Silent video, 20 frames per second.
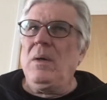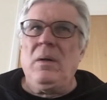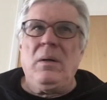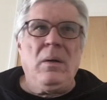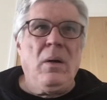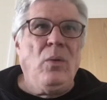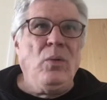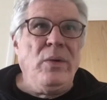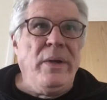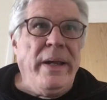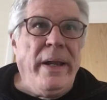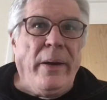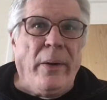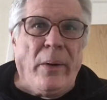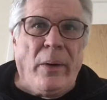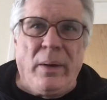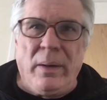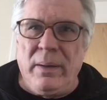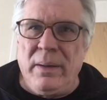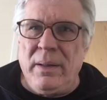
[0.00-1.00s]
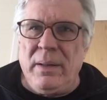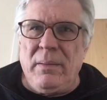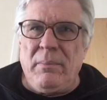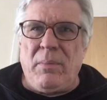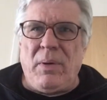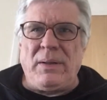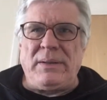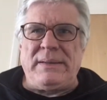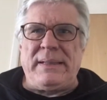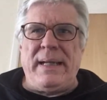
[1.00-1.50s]
Oh dear,
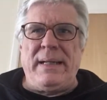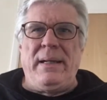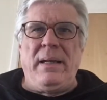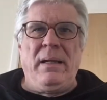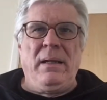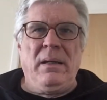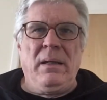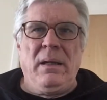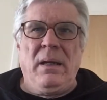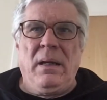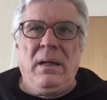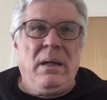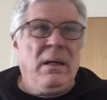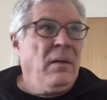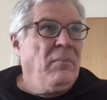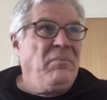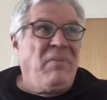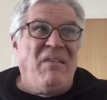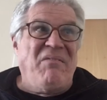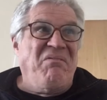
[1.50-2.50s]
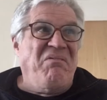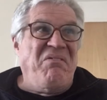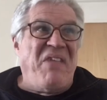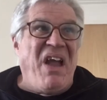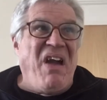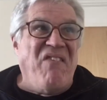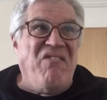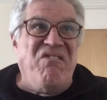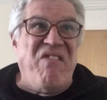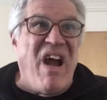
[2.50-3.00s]
Bart said.
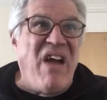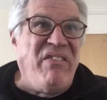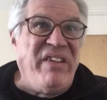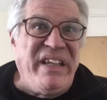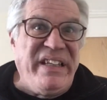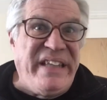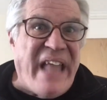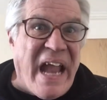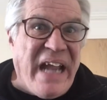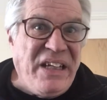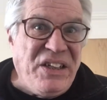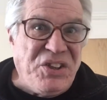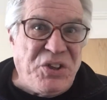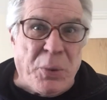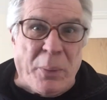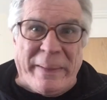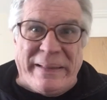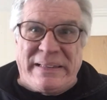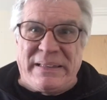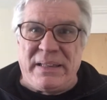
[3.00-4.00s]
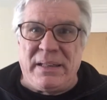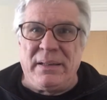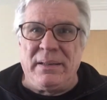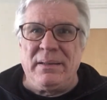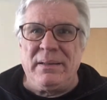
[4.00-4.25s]
They are very dangerous.